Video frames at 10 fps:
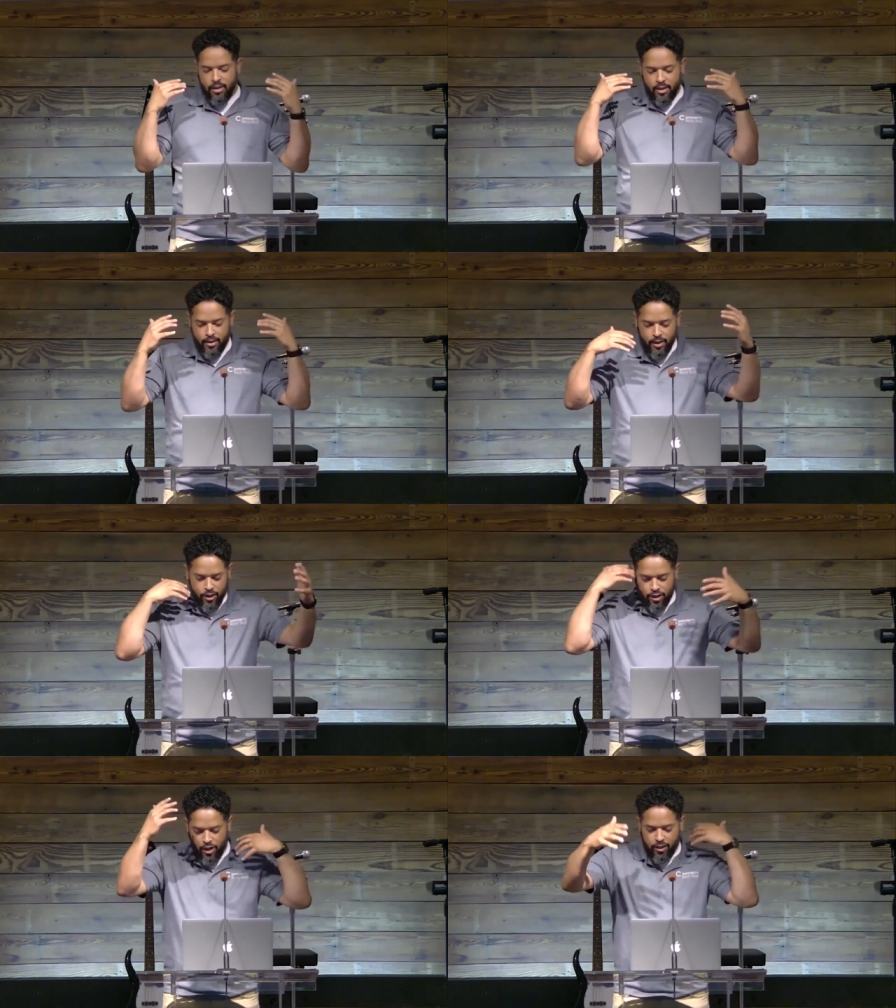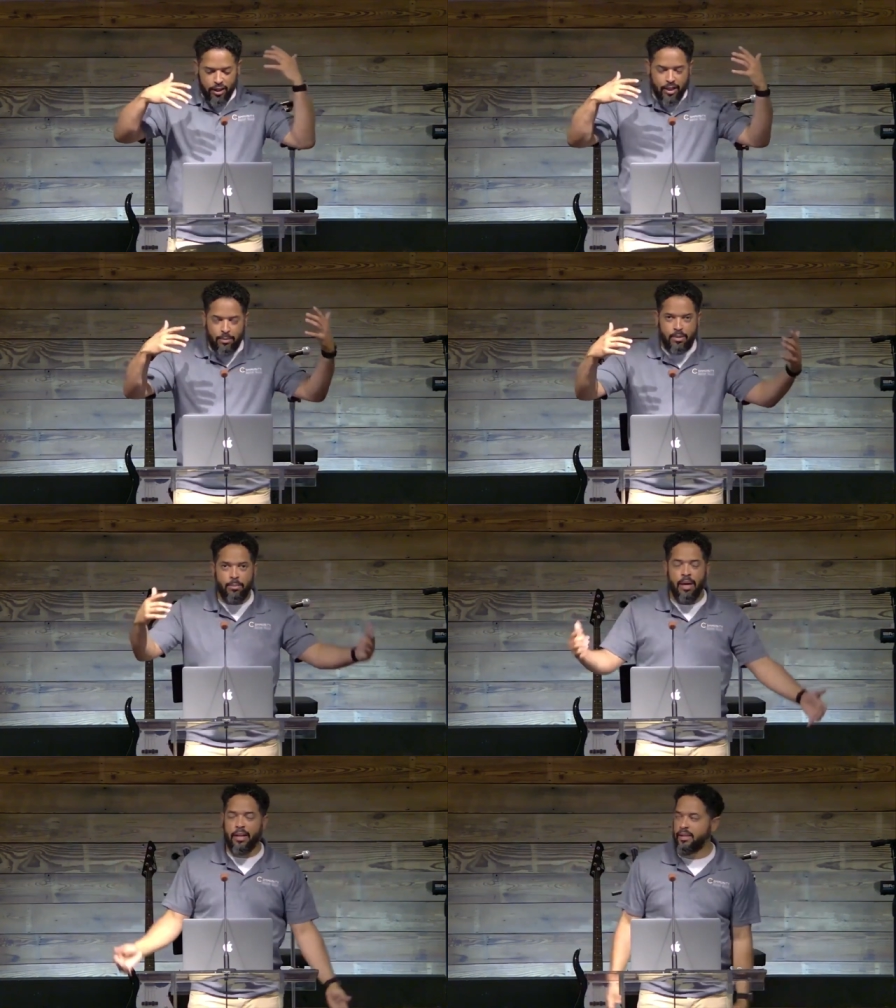the, the thought that comes to
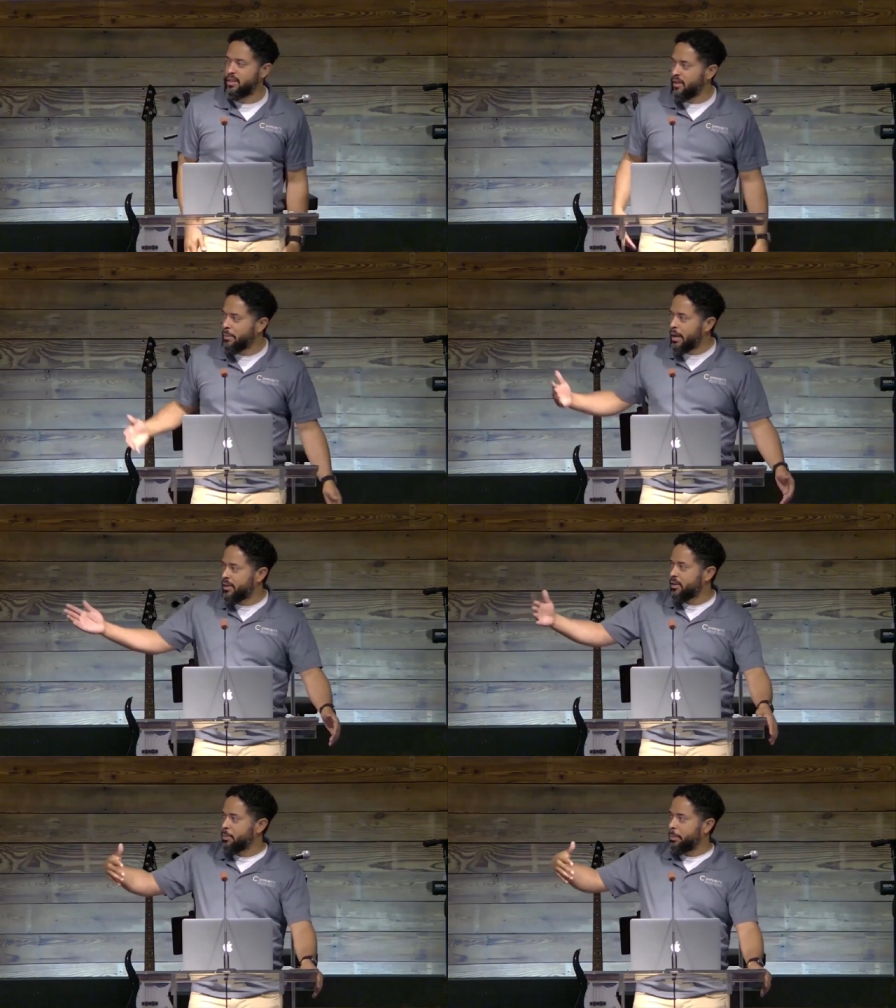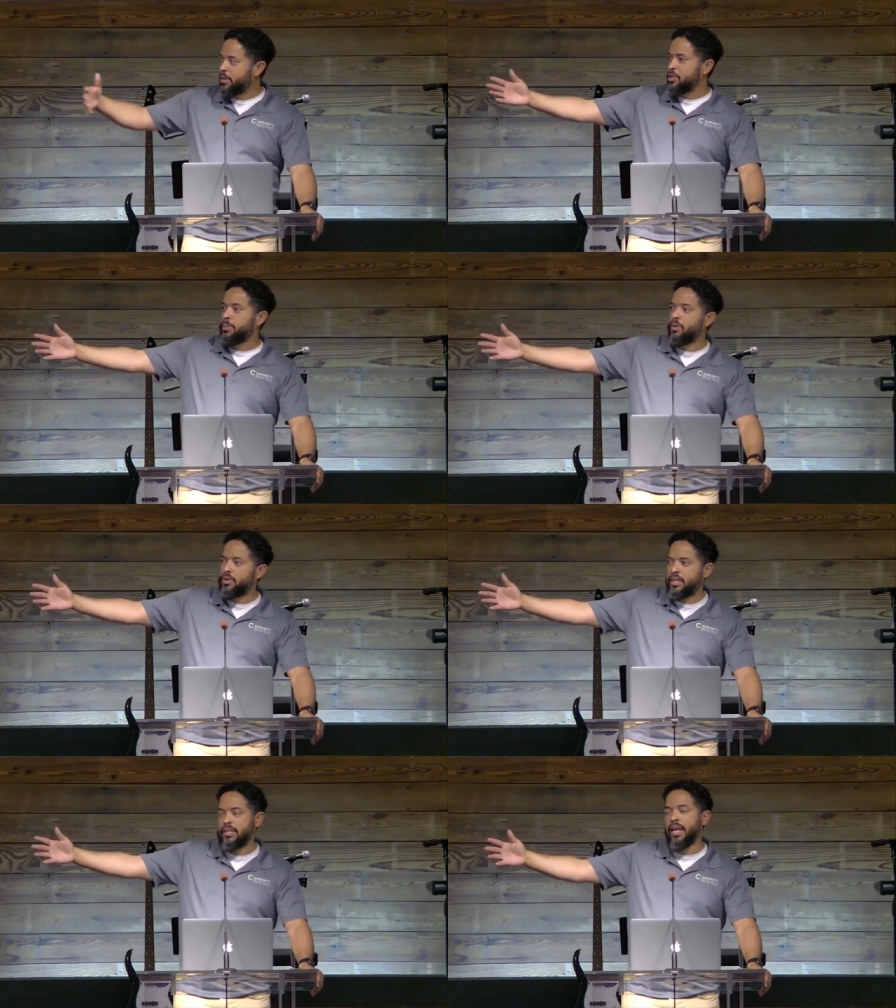mind is if I'm out here push mowing
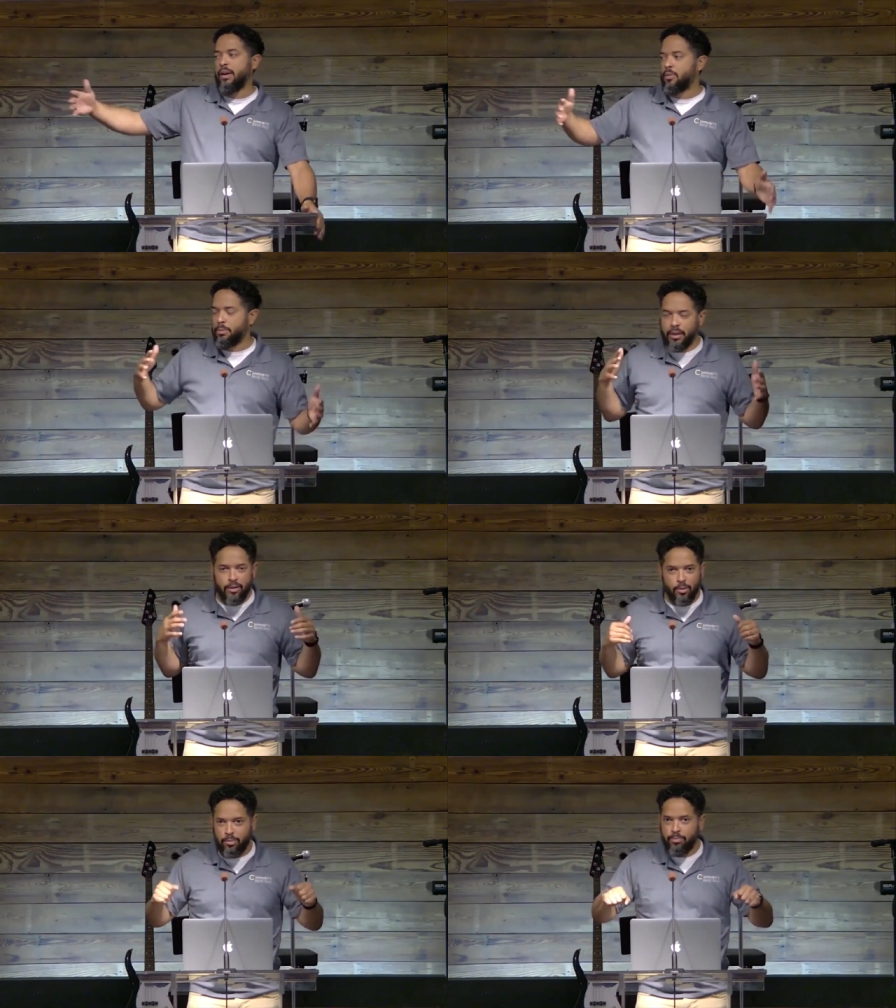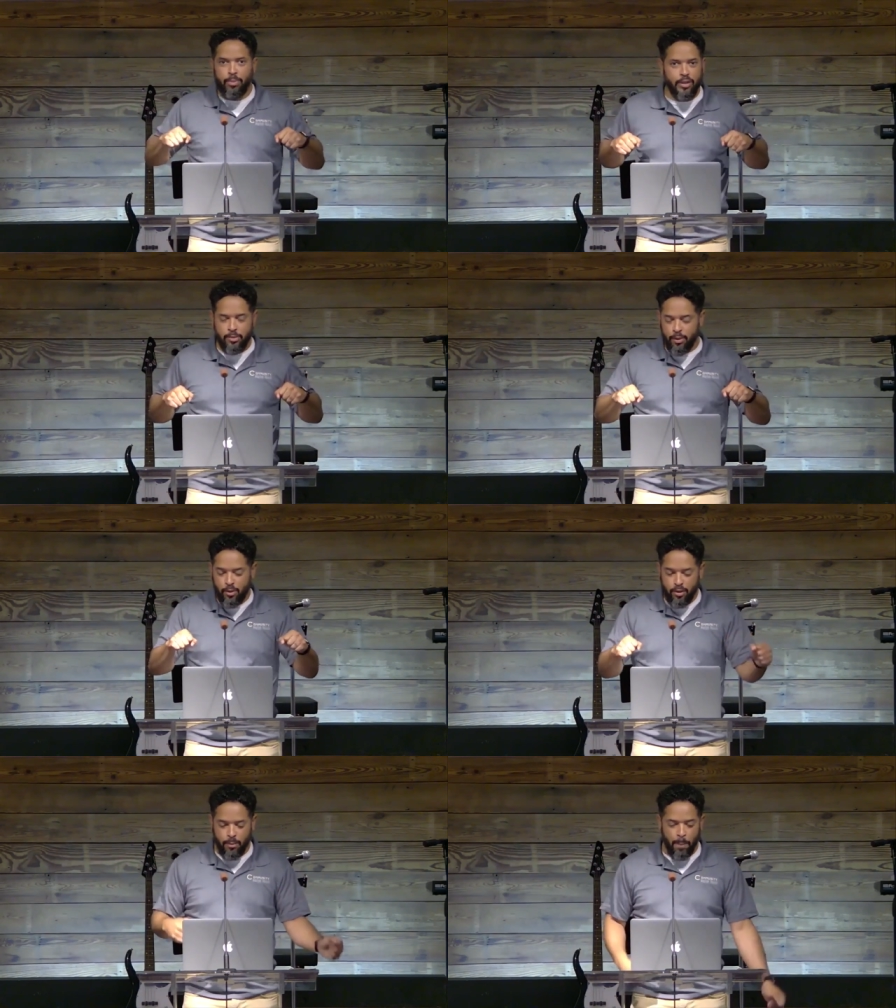this lot with my little push
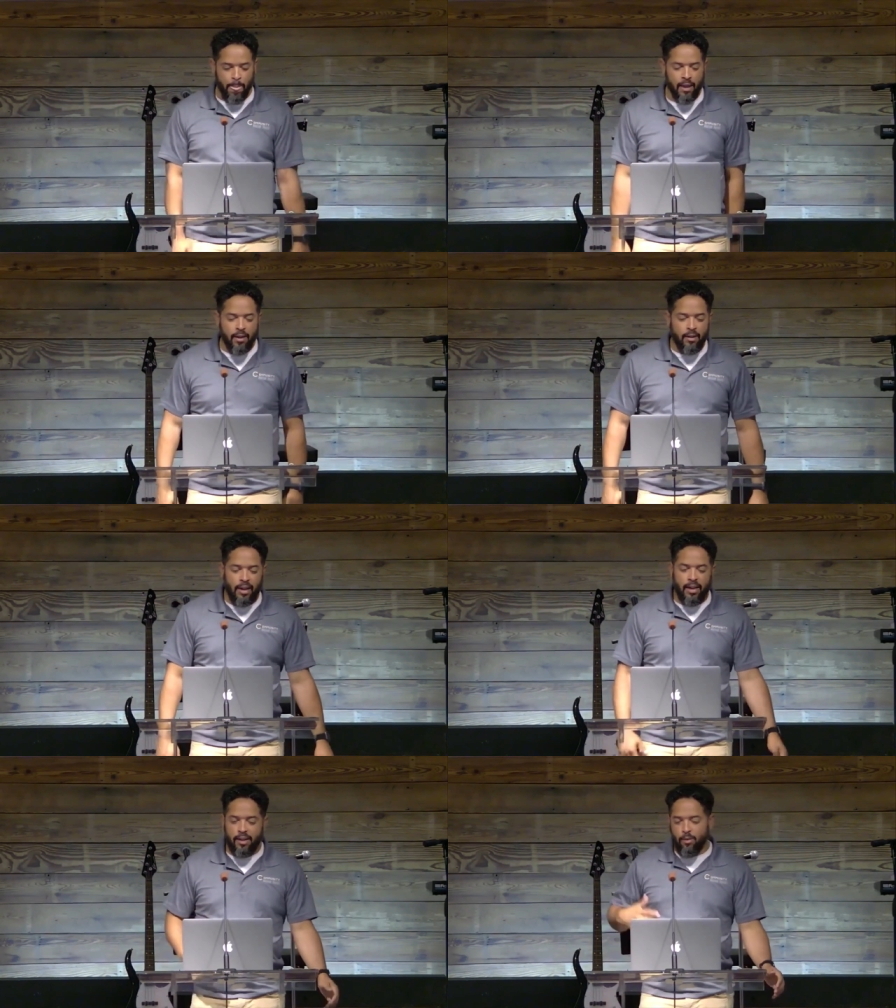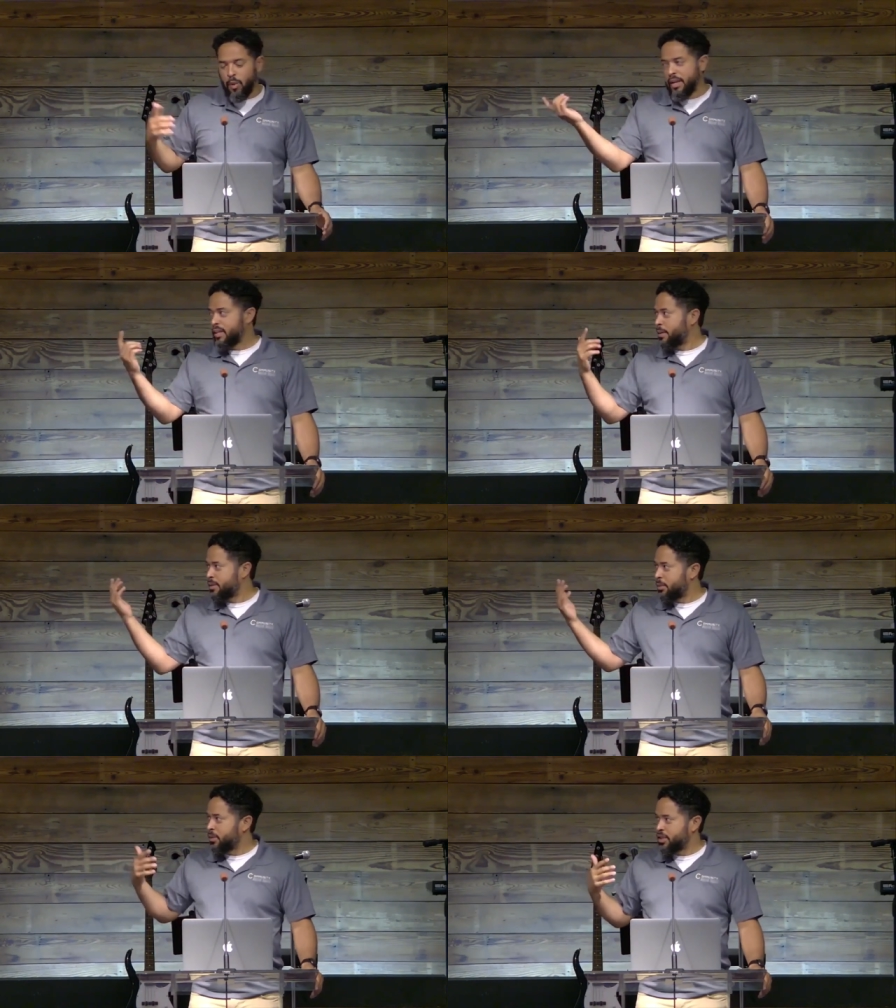mower, and Wayne comes
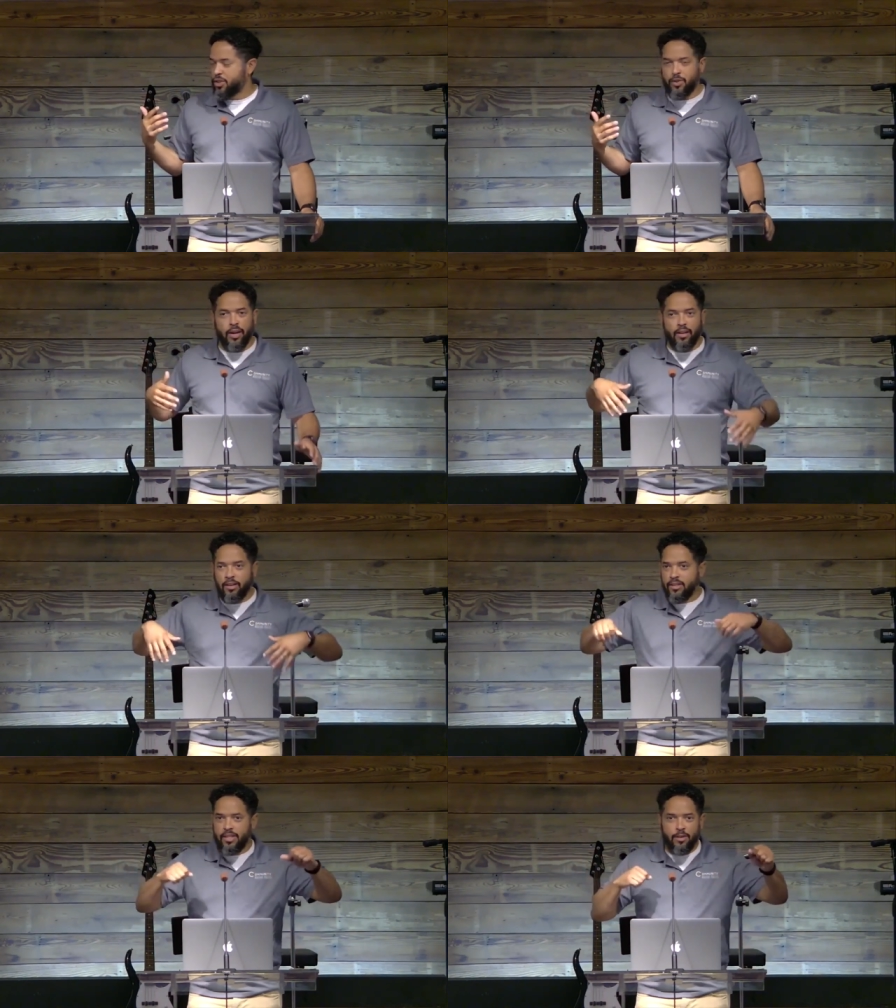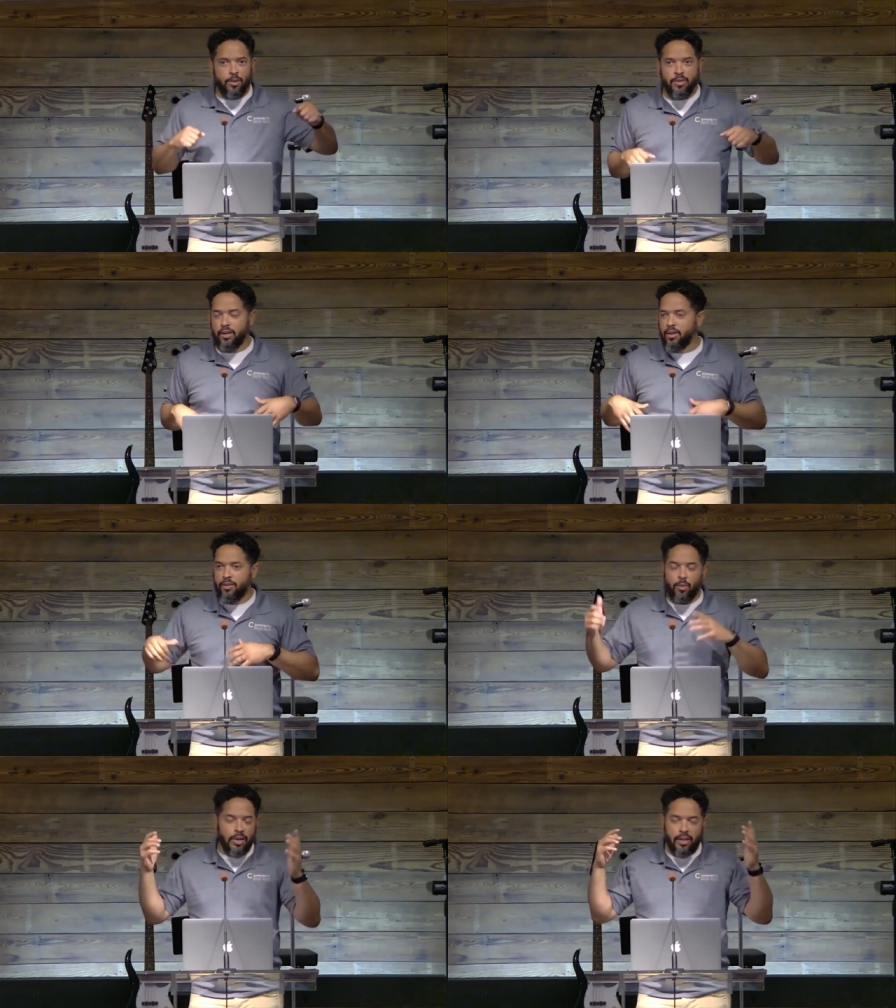up with his trailer, zero turn,
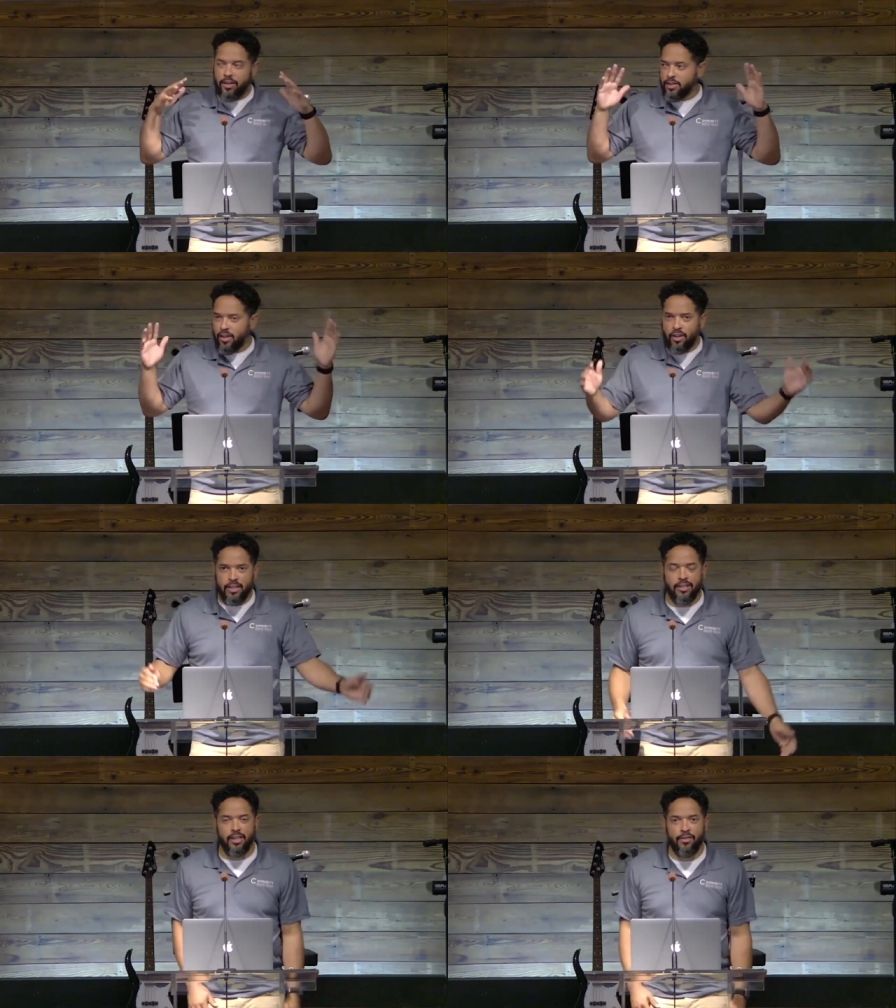weed eaters, all this stuff.